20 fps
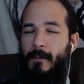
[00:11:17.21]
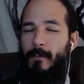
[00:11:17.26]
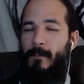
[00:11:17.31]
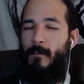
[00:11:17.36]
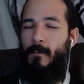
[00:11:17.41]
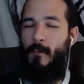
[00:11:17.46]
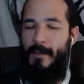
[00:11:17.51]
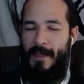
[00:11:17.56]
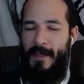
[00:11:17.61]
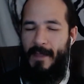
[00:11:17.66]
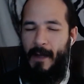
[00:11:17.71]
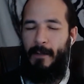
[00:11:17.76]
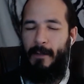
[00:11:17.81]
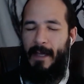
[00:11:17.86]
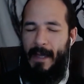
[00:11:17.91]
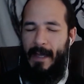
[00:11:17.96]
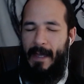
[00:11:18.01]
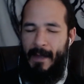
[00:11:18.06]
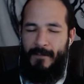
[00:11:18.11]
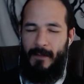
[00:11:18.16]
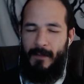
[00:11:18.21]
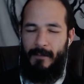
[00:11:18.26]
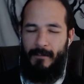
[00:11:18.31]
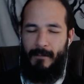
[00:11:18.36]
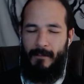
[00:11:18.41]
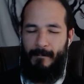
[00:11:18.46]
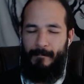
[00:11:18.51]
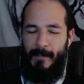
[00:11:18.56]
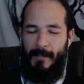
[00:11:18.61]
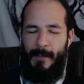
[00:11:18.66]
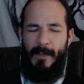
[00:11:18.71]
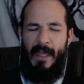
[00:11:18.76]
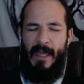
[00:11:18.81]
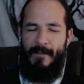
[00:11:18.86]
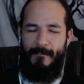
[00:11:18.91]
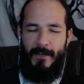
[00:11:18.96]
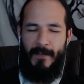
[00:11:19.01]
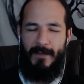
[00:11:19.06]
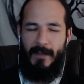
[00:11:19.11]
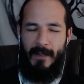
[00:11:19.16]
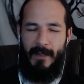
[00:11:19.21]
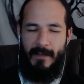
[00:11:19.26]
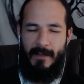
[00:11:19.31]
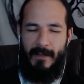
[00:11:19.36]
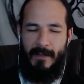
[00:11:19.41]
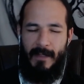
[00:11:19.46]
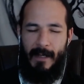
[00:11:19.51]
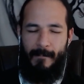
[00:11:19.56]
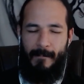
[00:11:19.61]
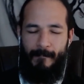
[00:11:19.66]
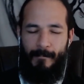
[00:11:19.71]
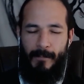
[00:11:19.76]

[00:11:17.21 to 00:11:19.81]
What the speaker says: without effort. Let me emphasize that.